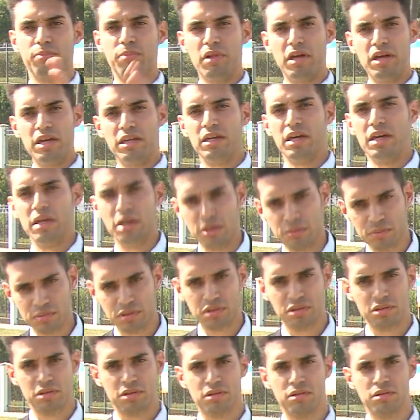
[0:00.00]
playing
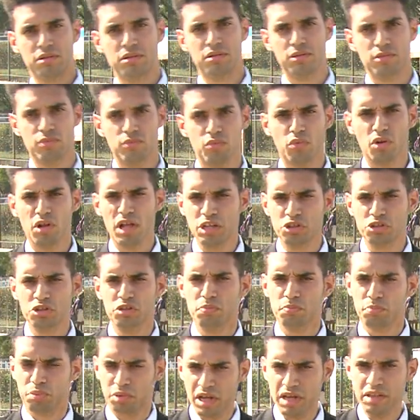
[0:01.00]
games. Well, actually,
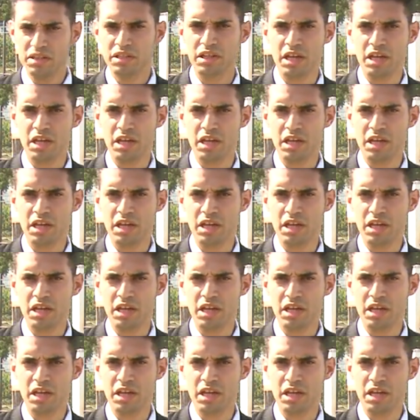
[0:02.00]
play the